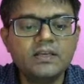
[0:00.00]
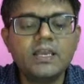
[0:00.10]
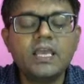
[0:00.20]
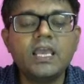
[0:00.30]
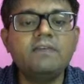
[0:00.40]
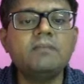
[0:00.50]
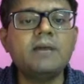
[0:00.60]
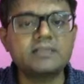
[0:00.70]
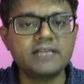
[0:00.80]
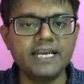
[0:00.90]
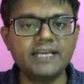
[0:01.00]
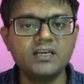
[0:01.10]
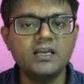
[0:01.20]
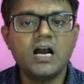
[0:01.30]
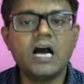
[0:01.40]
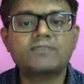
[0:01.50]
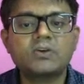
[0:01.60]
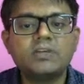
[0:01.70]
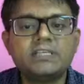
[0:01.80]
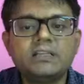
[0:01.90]
heavy mass, right? After
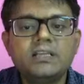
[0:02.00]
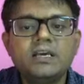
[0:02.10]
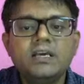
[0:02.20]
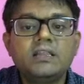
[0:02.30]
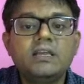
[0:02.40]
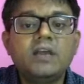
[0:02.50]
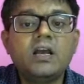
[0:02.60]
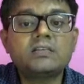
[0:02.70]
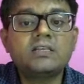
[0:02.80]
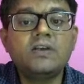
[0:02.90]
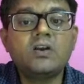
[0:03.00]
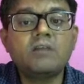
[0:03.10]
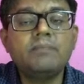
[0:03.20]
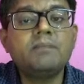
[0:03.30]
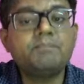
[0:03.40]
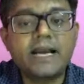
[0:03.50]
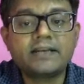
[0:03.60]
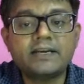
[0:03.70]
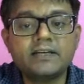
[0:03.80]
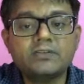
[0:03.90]
collision, the velocity will not be impacted.